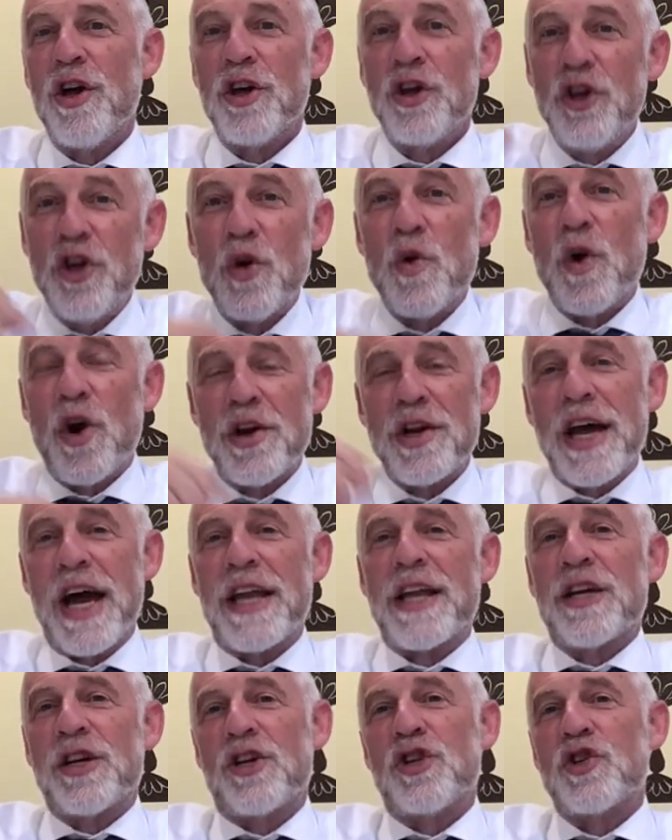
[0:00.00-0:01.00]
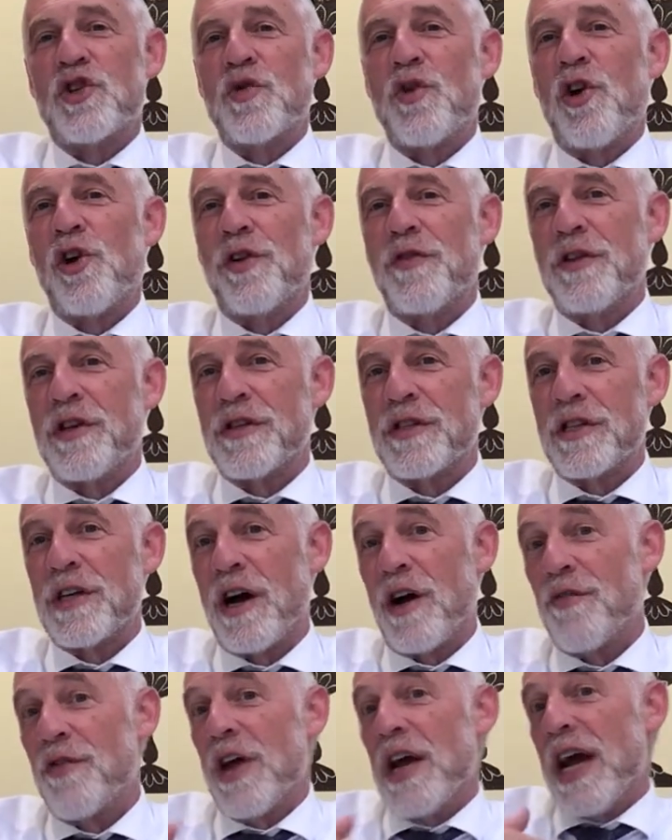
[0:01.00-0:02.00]
You are not in control of
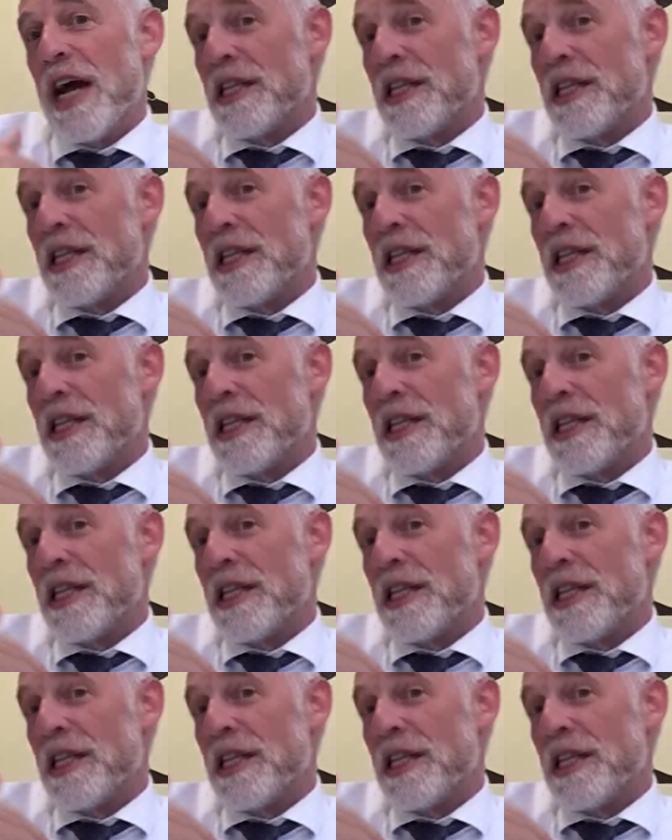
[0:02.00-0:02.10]
yourself.